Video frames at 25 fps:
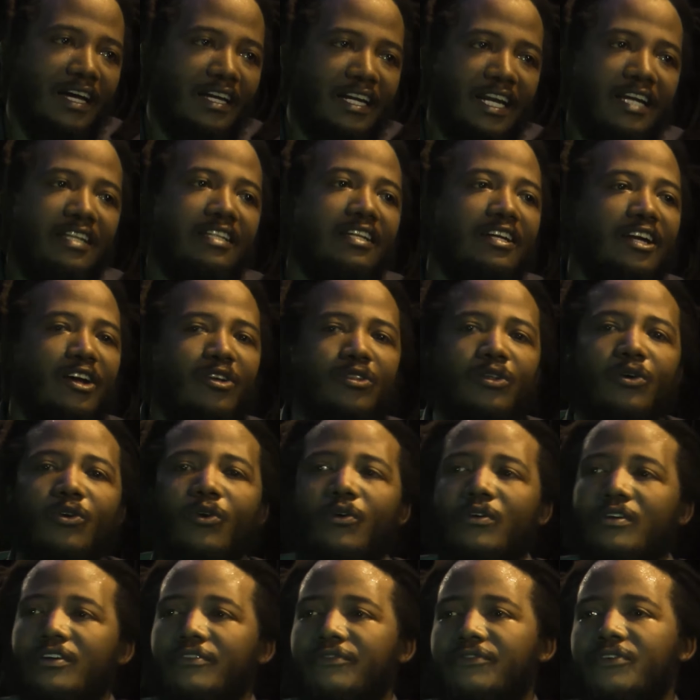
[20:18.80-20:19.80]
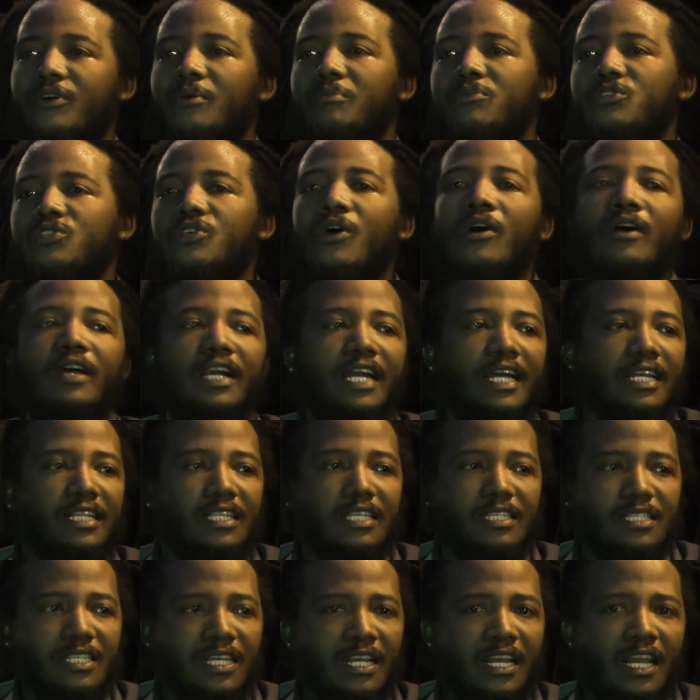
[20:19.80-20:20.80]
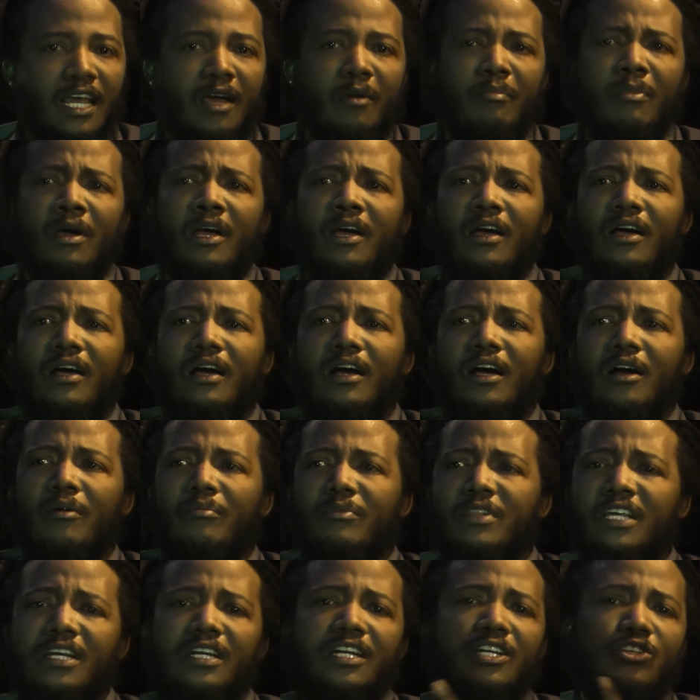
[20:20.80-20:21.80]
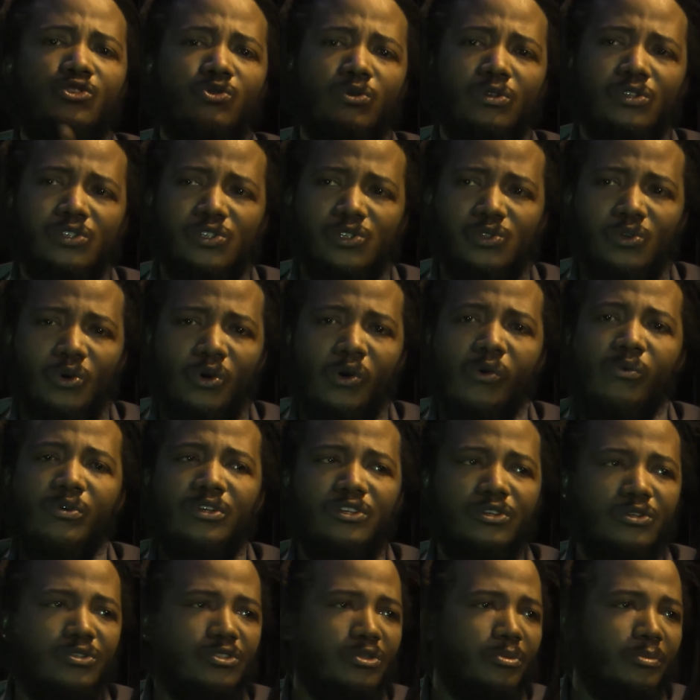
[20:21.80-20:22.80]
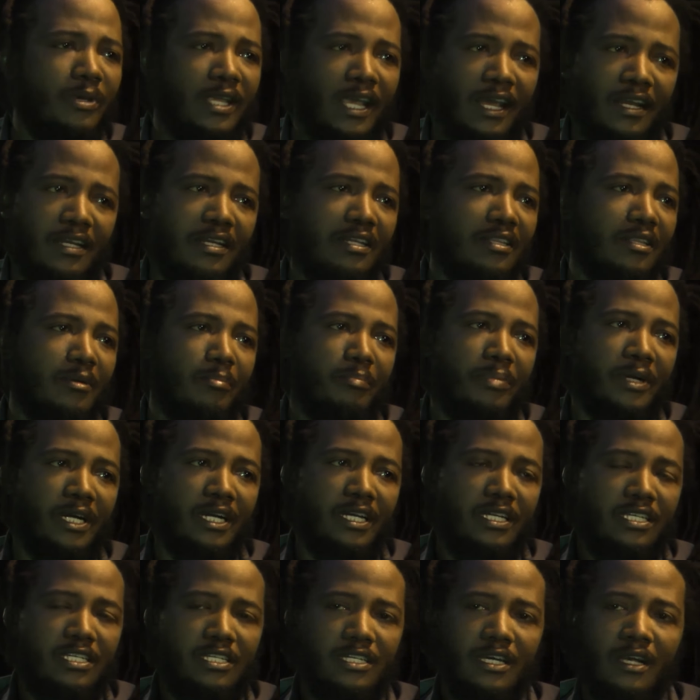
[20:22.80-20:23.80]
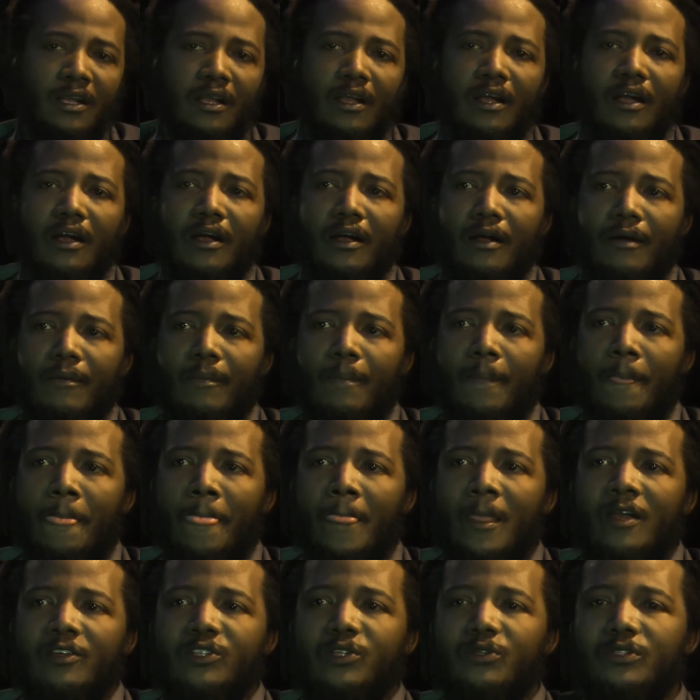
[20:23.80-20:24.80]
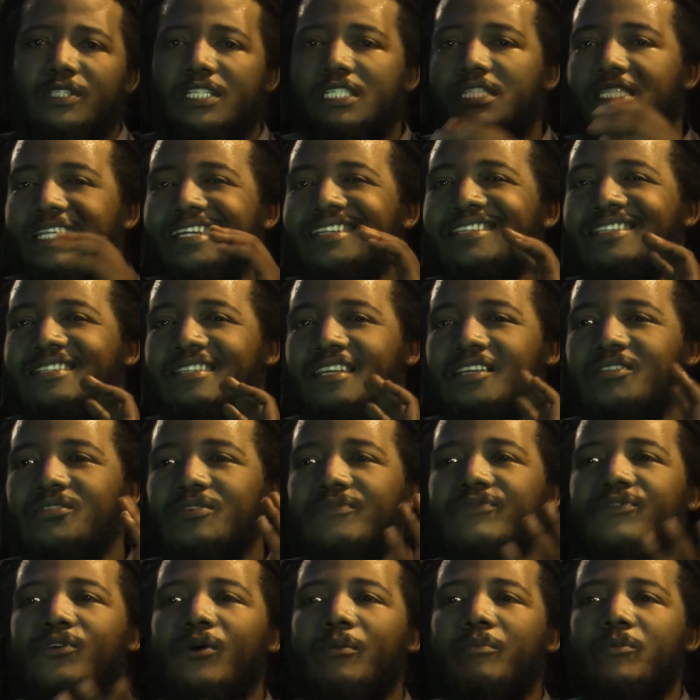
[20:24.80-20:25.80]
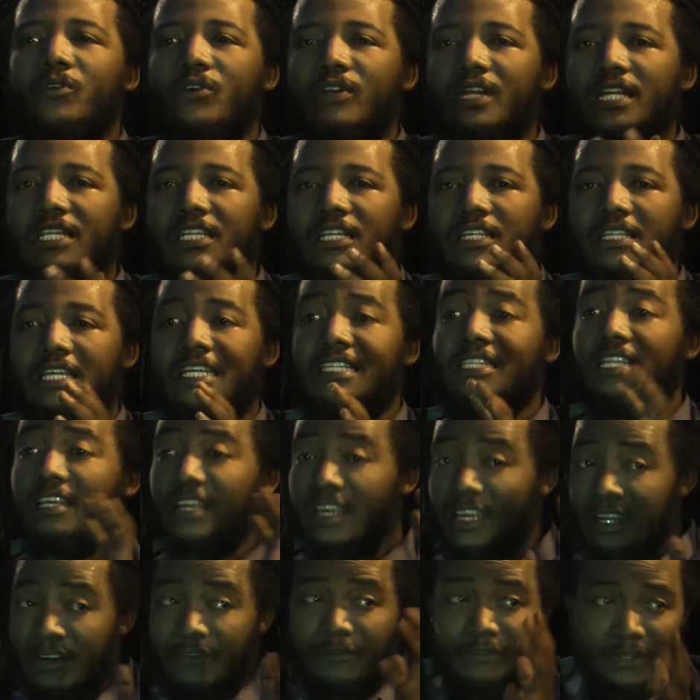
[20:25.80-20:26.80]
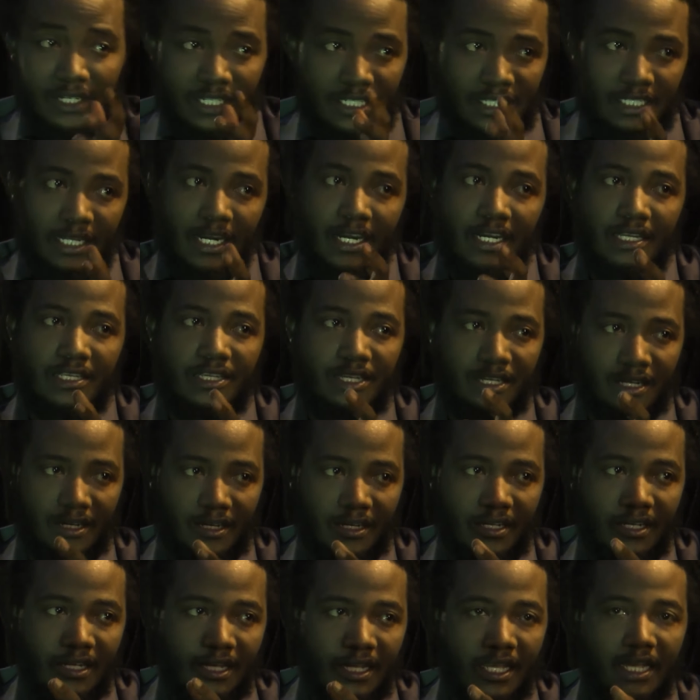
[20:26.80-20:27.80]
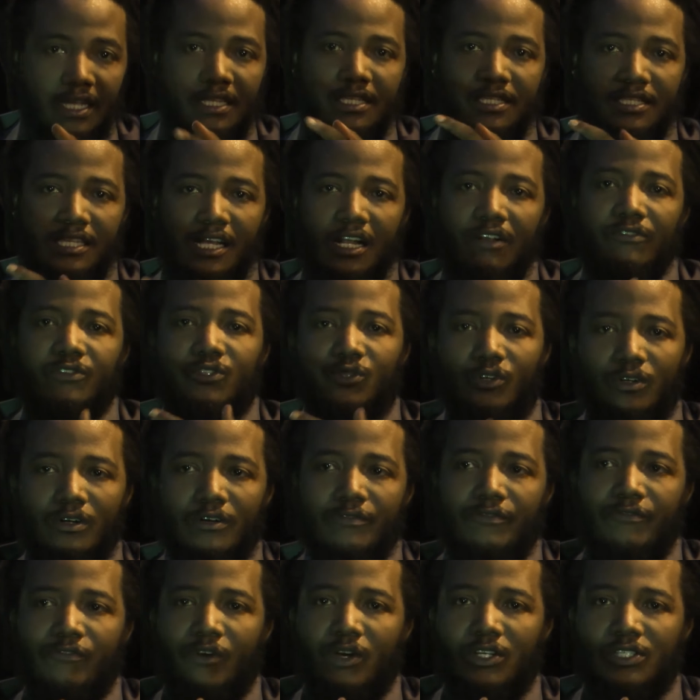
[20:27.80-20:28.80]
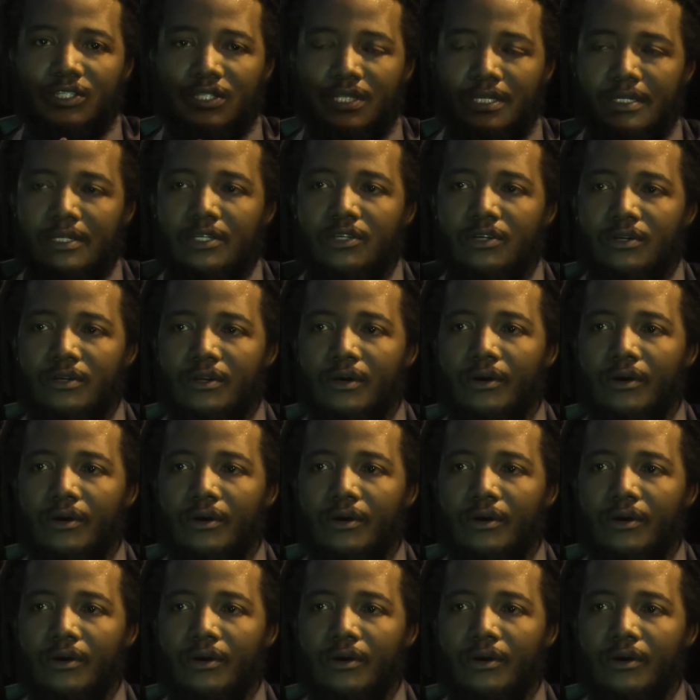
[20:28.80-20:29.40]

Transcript: right around the corner from Songwriters Club, the Ritual Store, which used to be under the bridge. So just that sense of community that the infrastructure itself sort of fostered, is